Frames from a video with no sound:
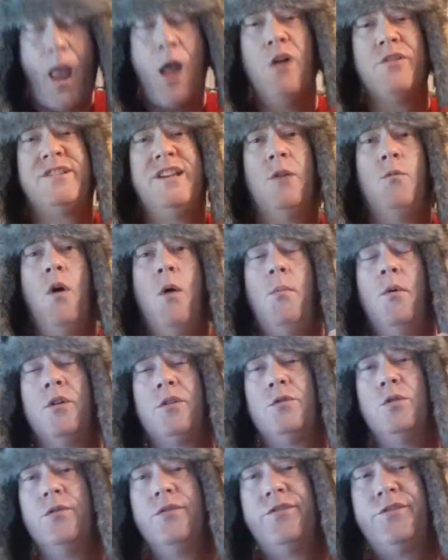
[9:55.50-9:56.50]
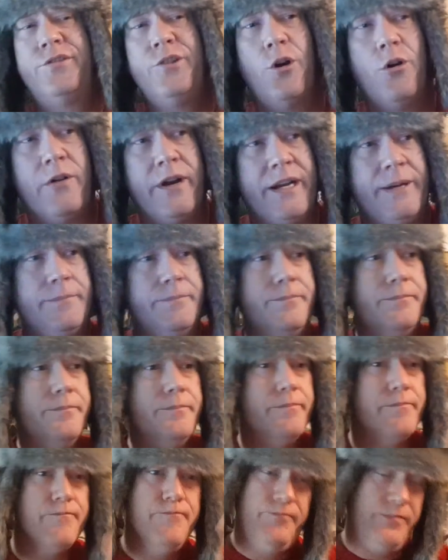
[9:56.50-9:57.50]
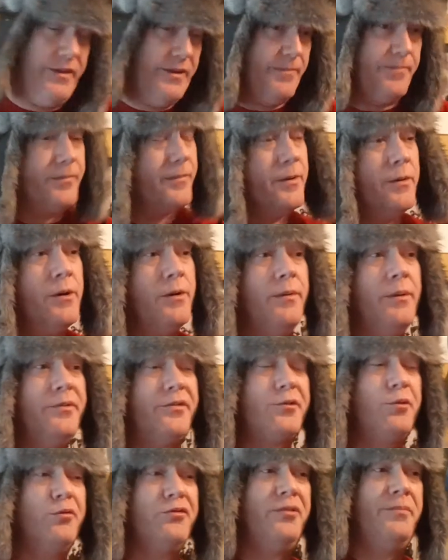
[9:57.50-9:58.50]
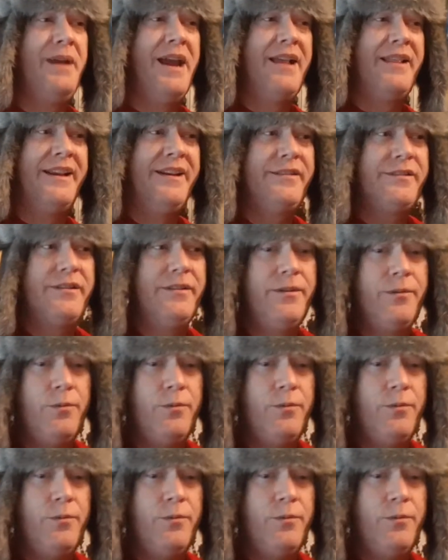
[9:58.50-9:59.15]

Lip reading: tell one more cool story. Well, it was cool to me at least.